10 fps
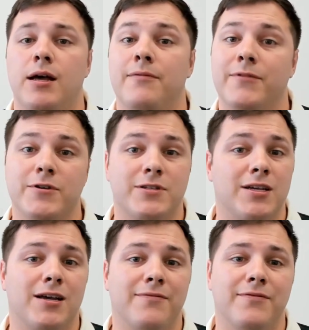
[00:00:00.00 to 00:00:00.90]
First
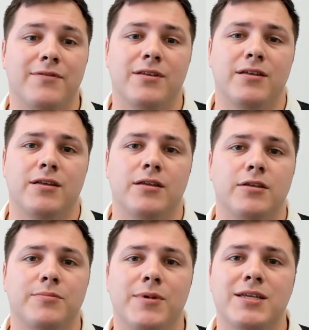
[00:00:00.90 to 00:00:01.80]
off,
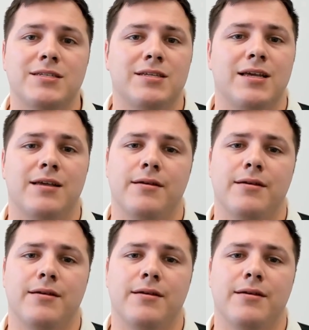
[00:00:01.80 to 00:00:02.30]
you must